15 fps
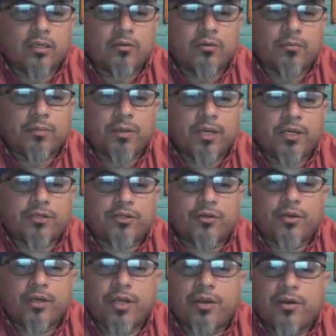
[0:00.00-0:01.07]
and
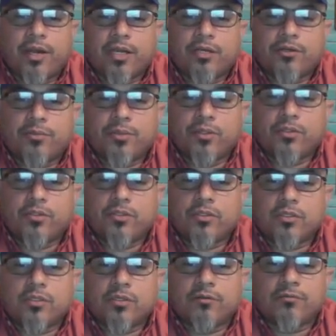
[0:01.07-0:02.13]
your picture, your
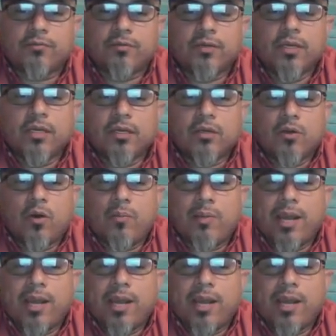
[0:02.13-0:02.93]
attributes, stuff.